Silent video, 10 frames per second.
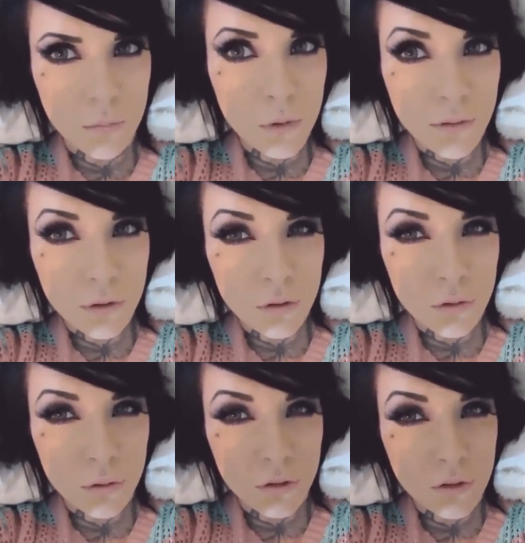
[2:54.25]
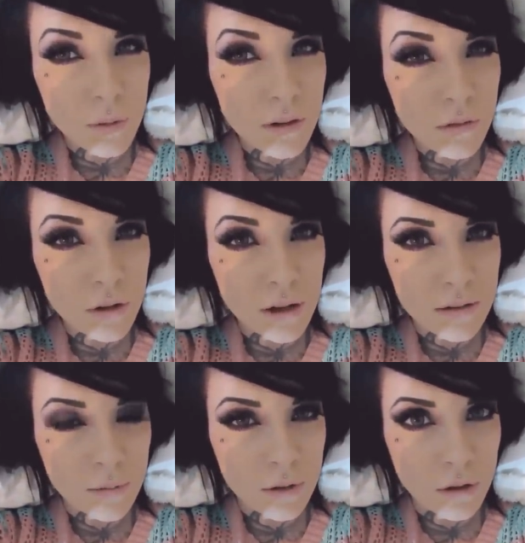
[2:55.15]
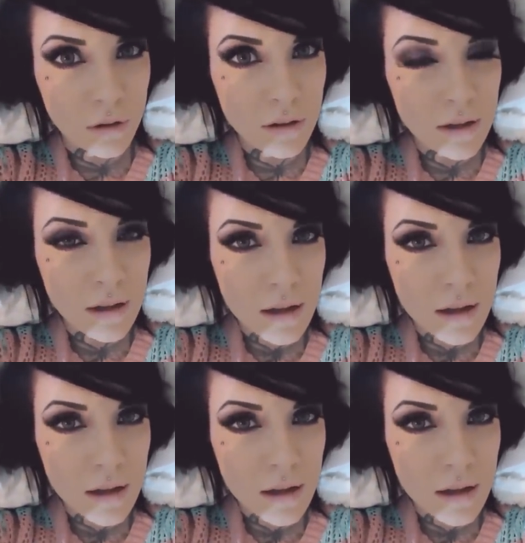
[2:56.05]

whatever tutorials, whatever you guys want to learn.